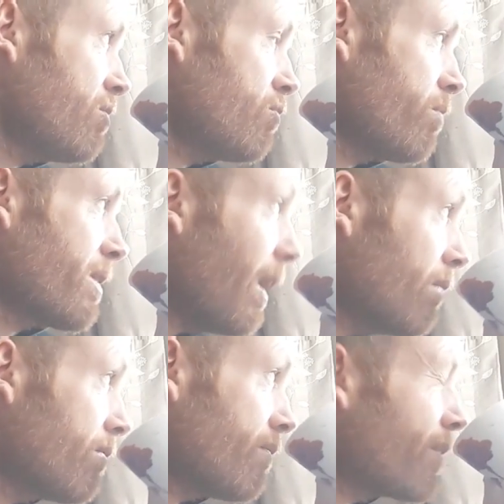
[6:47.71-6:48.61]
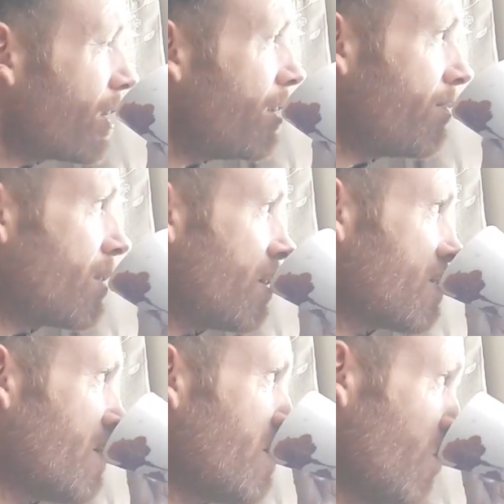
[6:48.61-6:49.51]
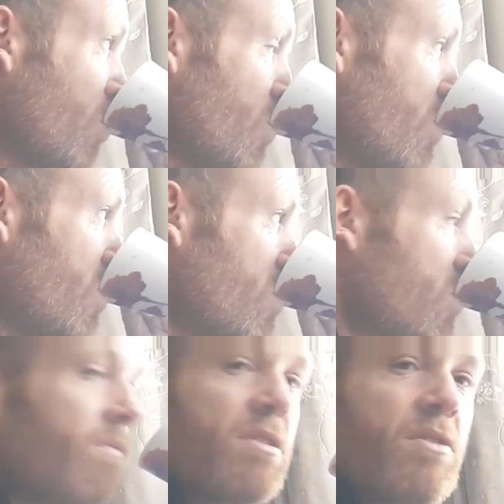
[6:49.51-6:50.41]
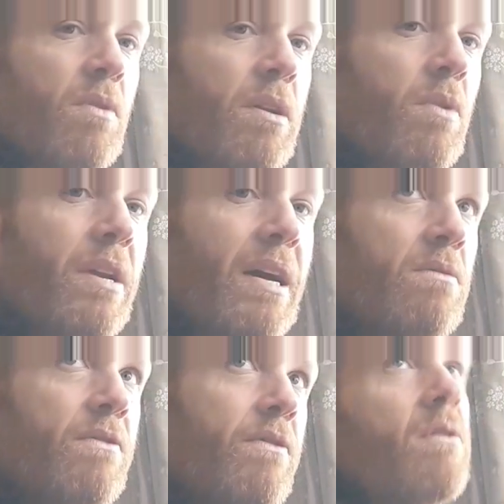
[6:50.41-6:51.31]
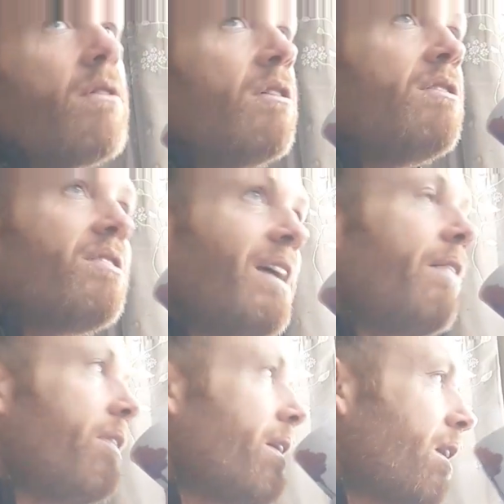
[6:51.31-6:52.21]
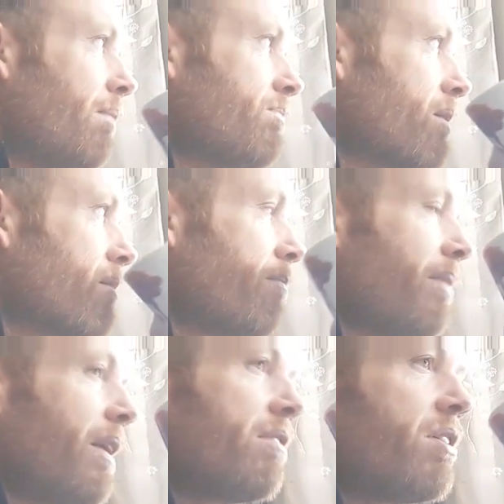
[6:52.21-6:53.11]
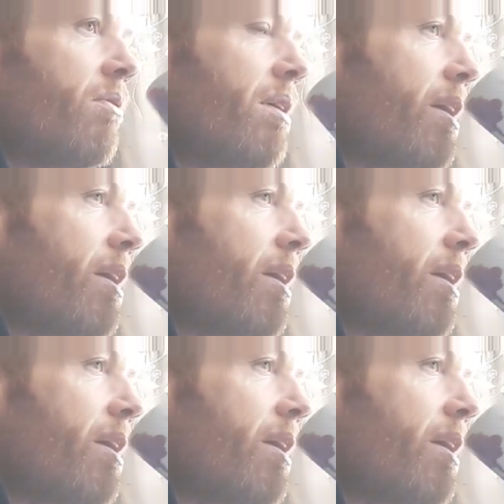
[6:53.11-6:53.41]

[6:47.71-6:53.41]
It's what accounts for the ecliptic oscillation, really. What accounts for setting the ecliptic, the planetary